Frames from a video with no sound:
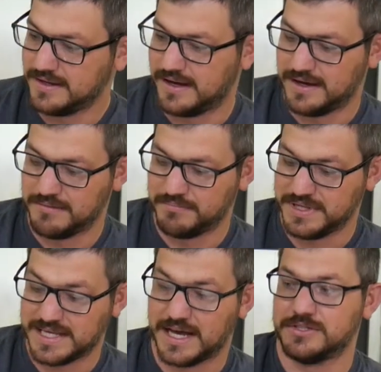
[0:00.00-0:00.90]

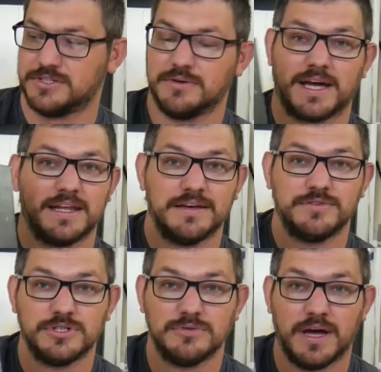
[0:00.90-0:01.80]
But yeah, so it kind of
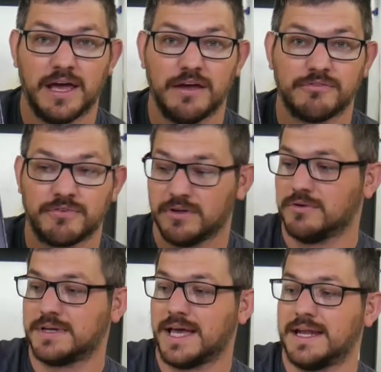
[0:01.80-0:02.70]
gives you a front
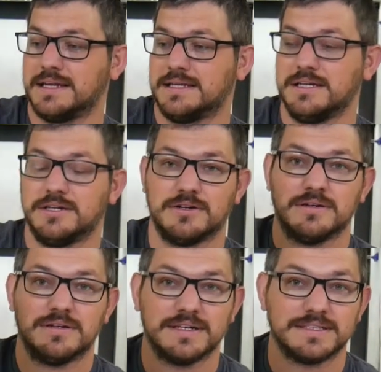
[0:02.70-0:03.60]
look at it
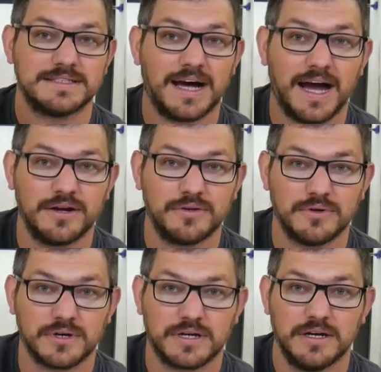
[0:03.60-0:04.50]
here, a side
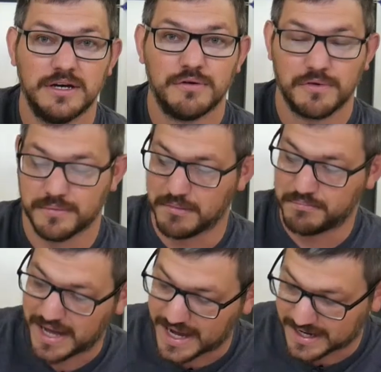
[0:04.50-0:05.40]
look from the
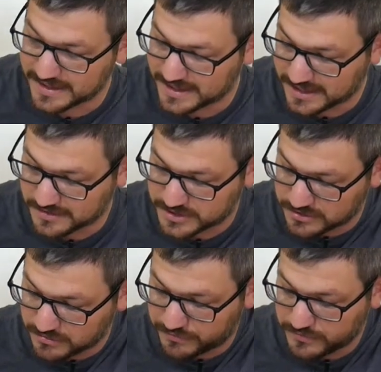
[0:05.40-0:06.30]
back, and then it gives
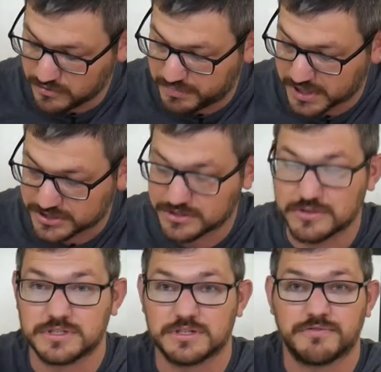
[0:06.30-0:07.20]
you a few
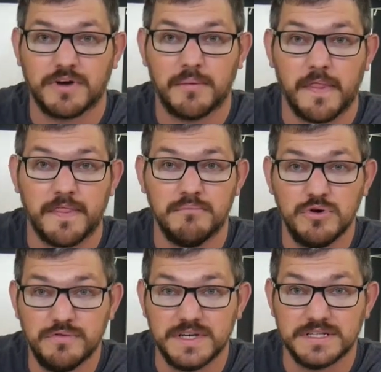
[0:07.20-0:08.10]
pictures from the
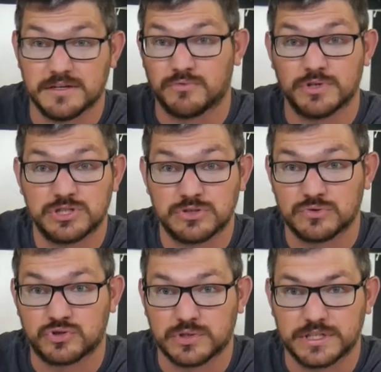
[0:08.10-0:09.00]
movies, the
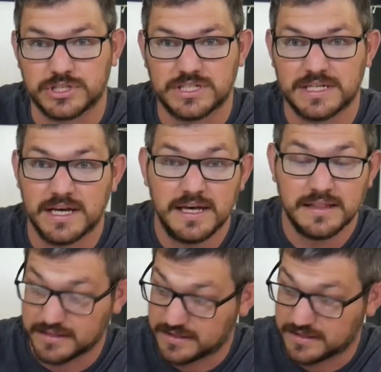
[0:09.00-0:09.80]
original trilogy that